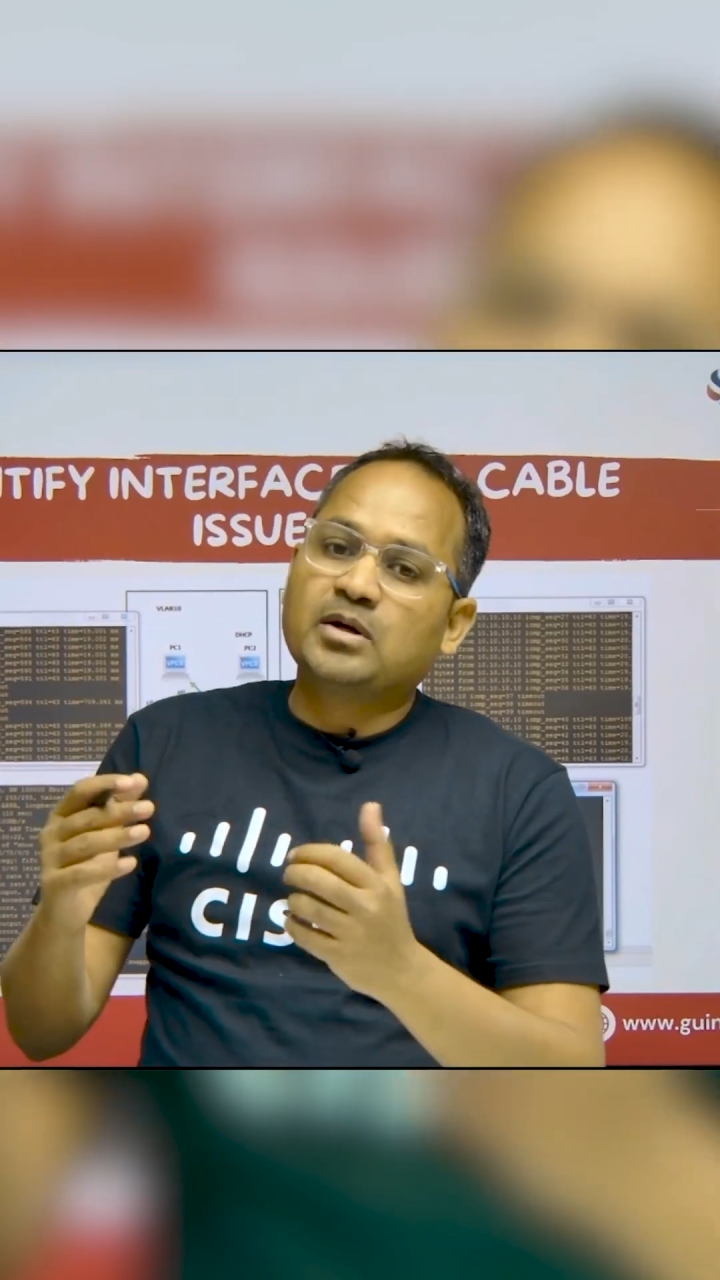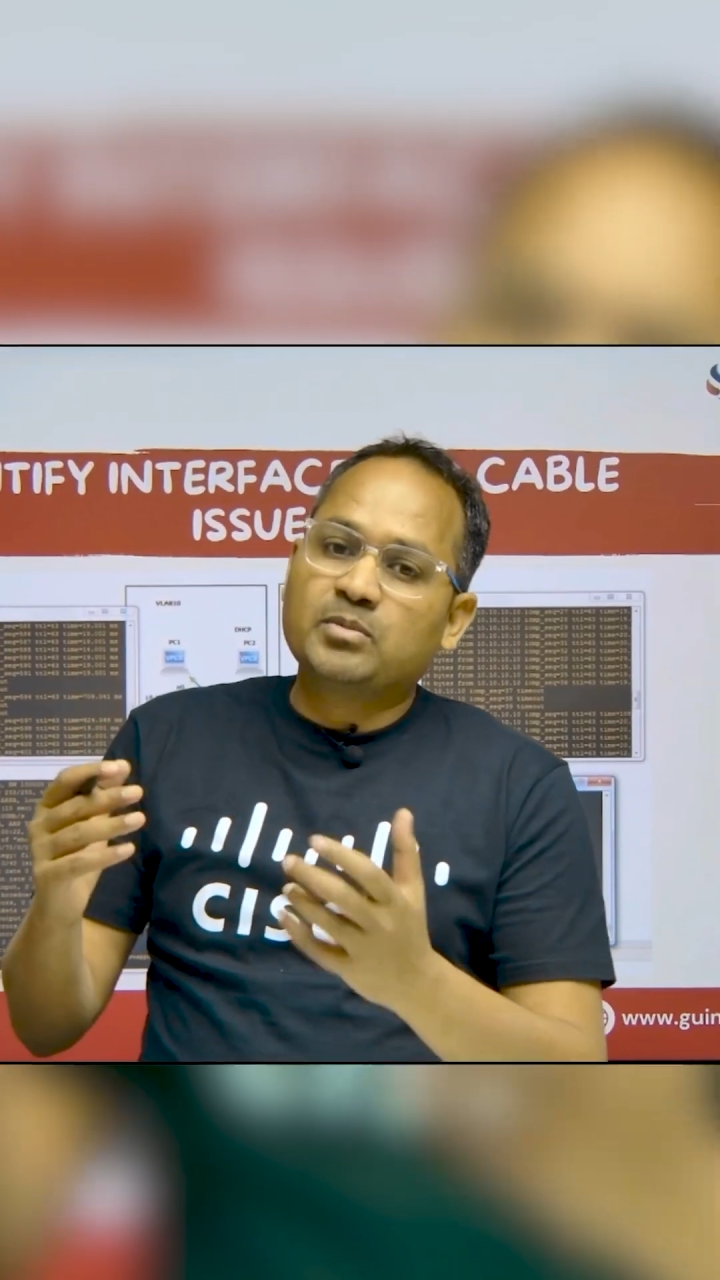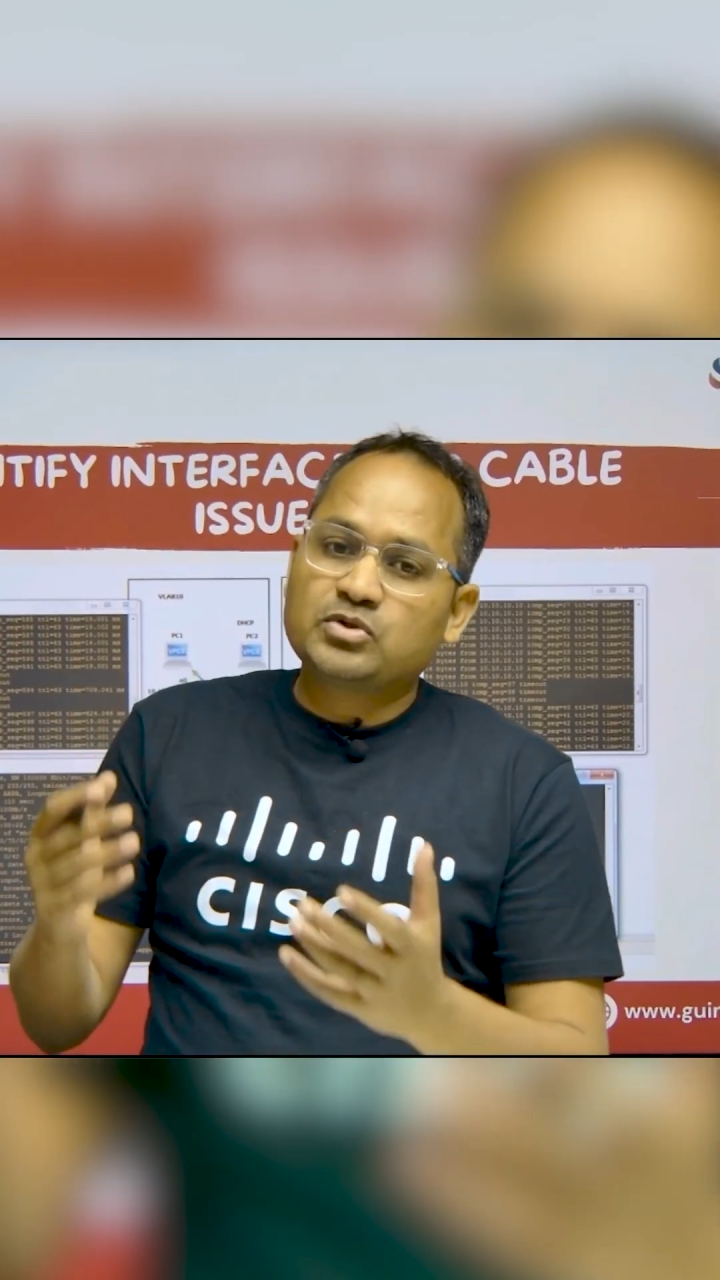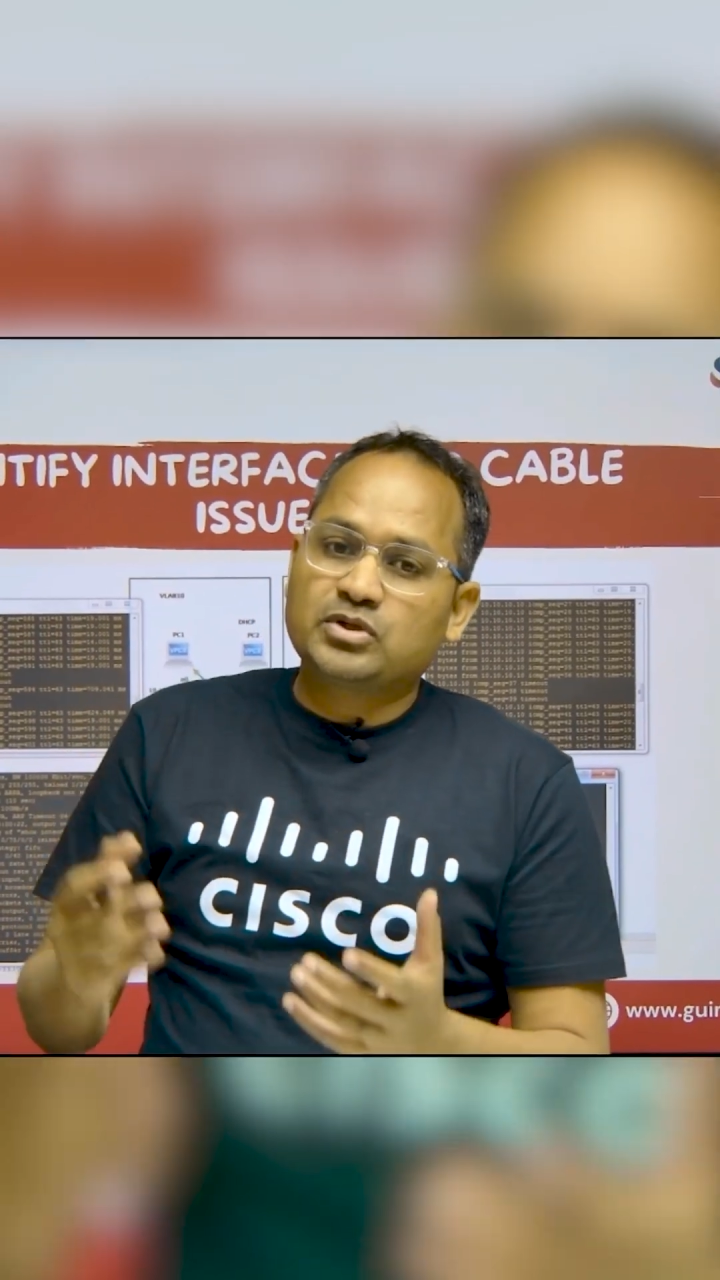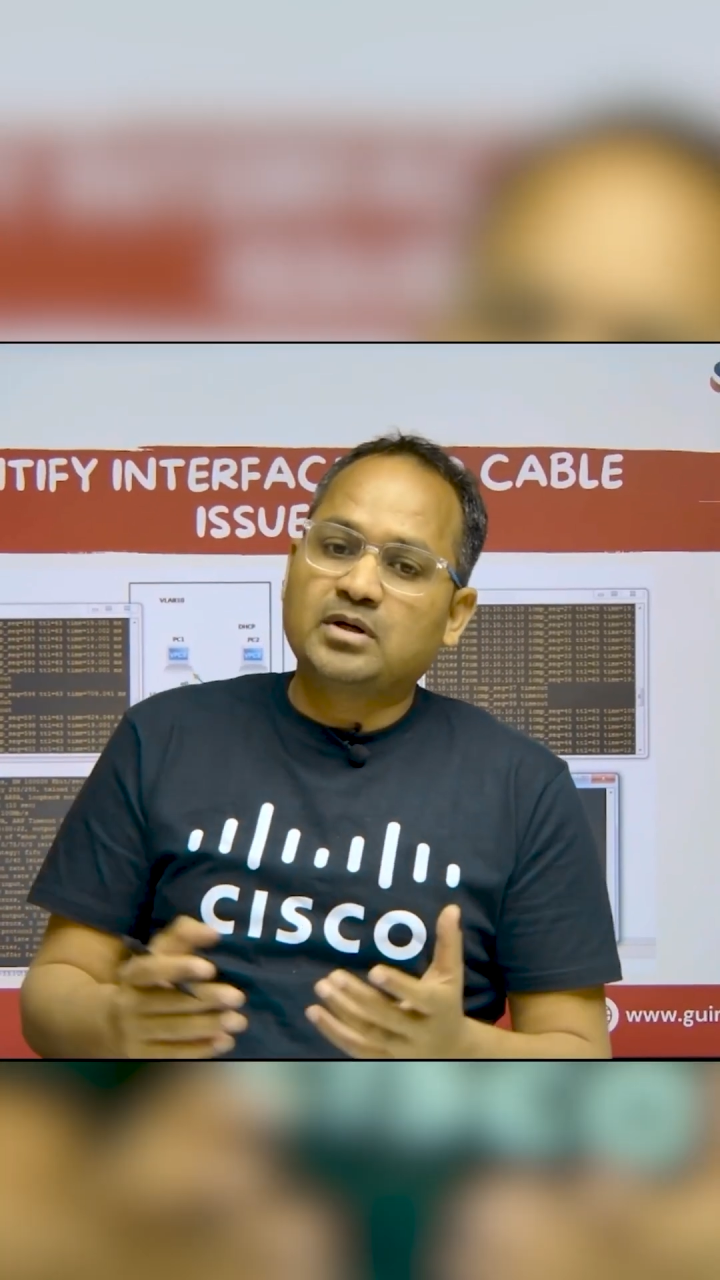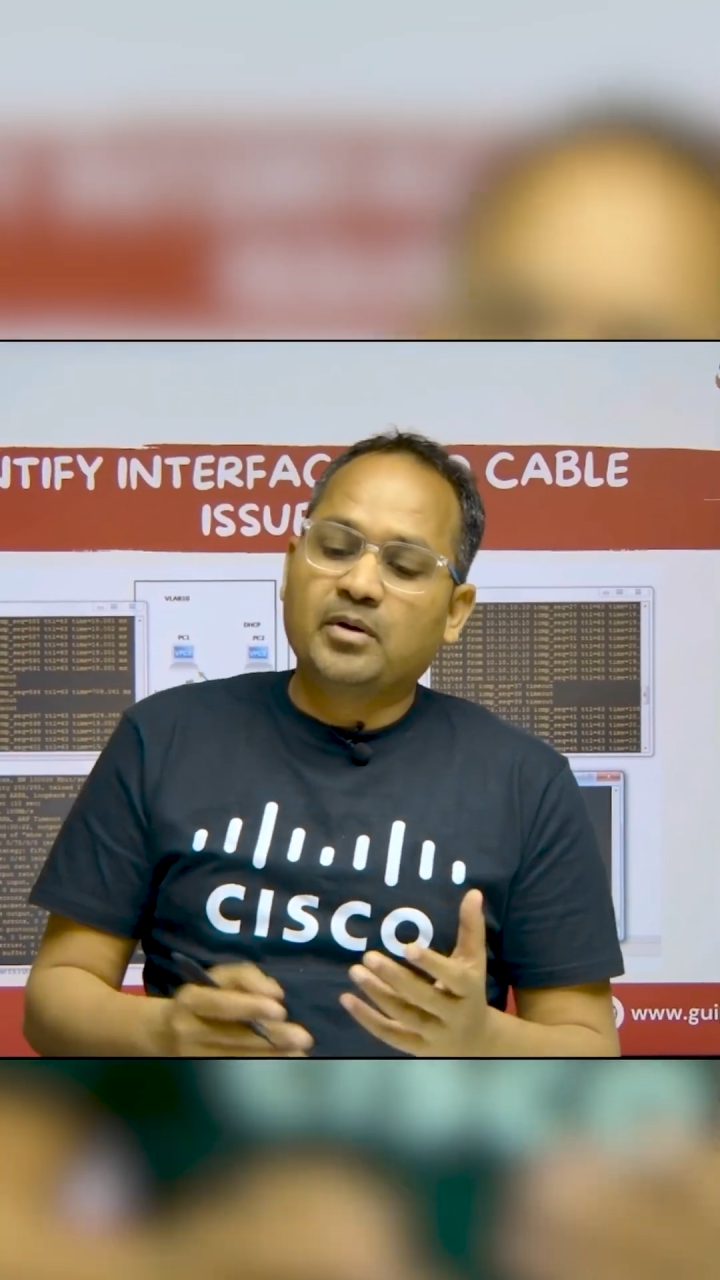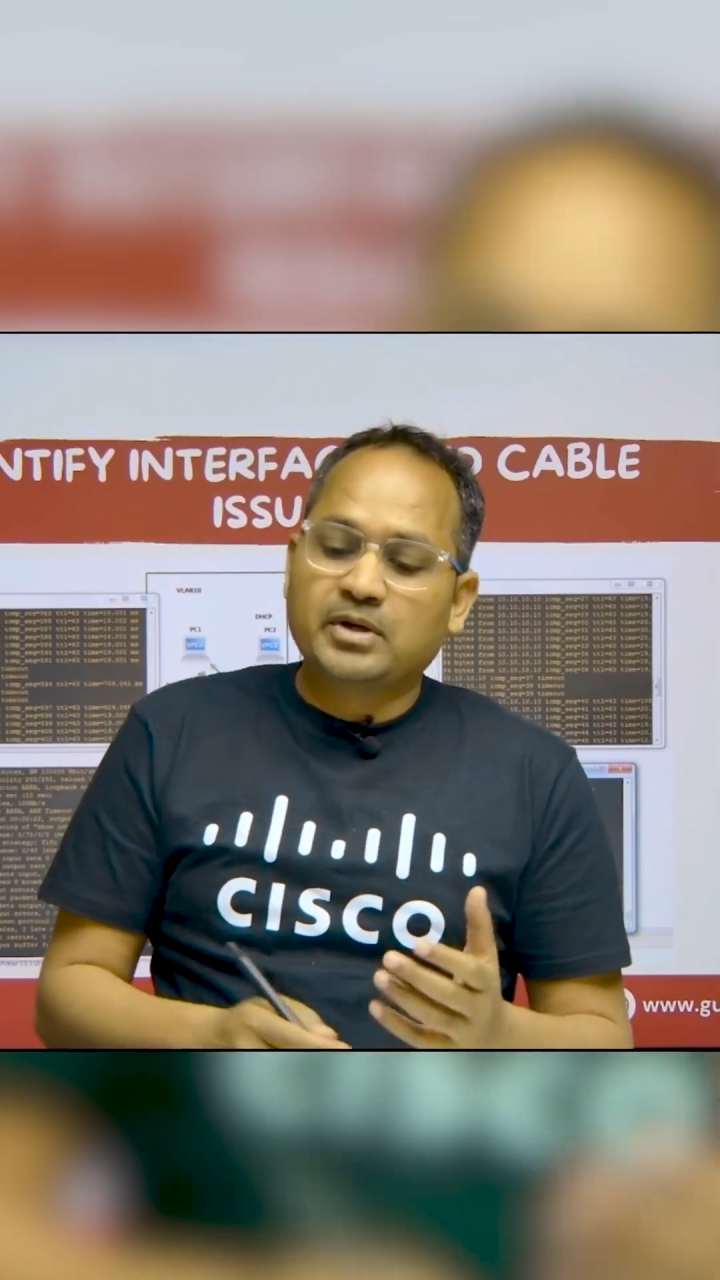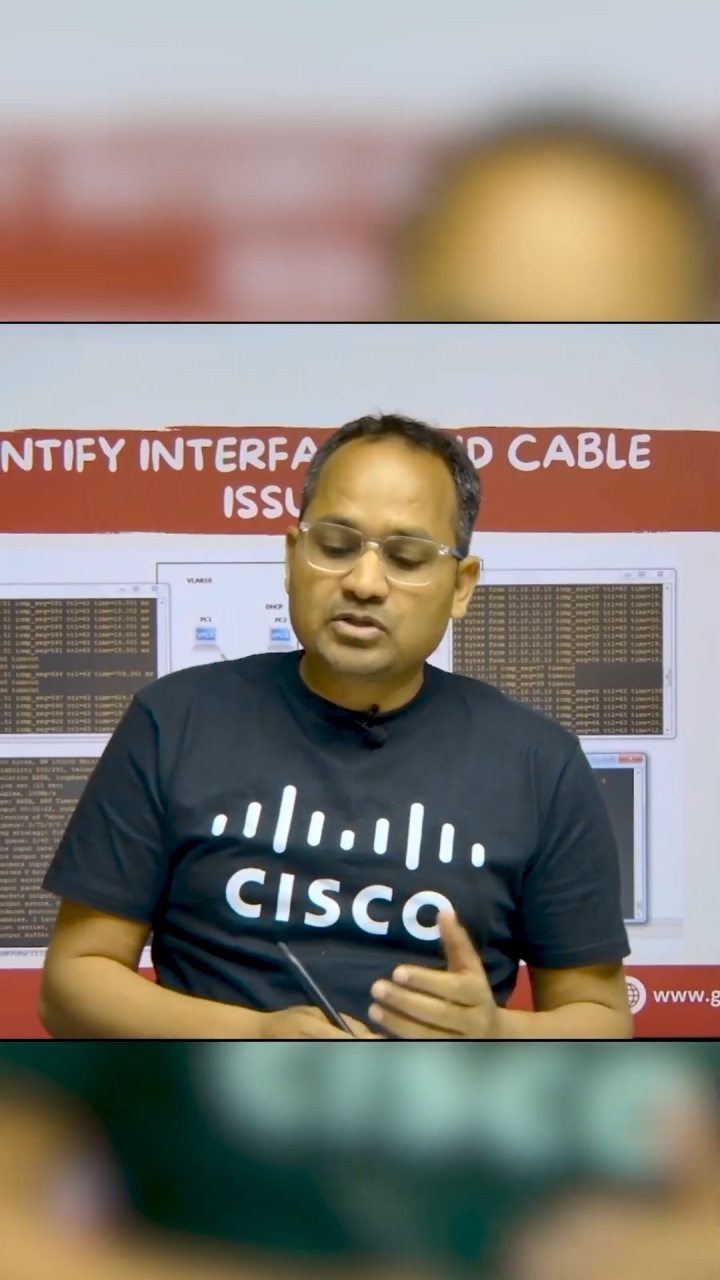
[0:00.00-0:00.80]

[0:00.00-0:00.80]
demonstrate how